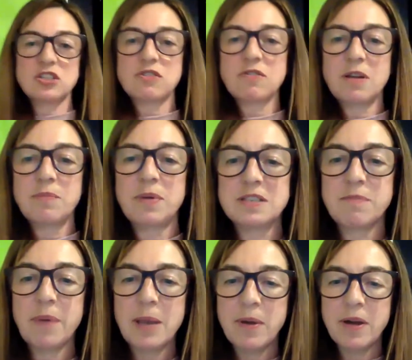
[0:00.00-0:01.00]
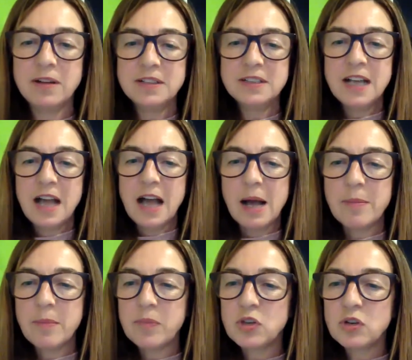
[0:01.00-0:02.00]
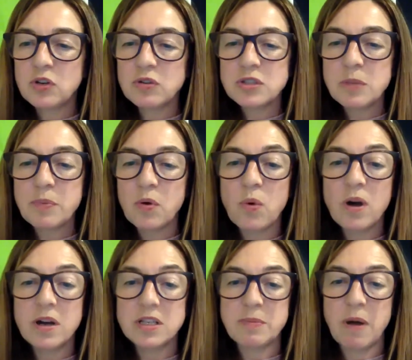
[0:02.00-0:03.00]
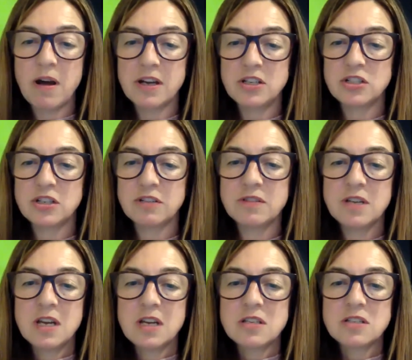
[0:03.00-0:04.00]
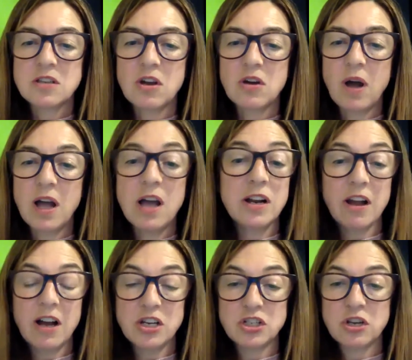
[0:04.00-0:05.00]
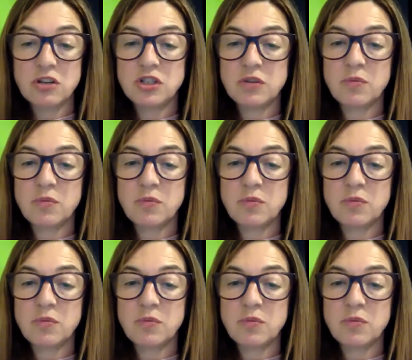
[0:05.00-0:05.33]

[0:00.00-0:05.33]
a green piece of paper. You can also put words behind you. So earlier I showed you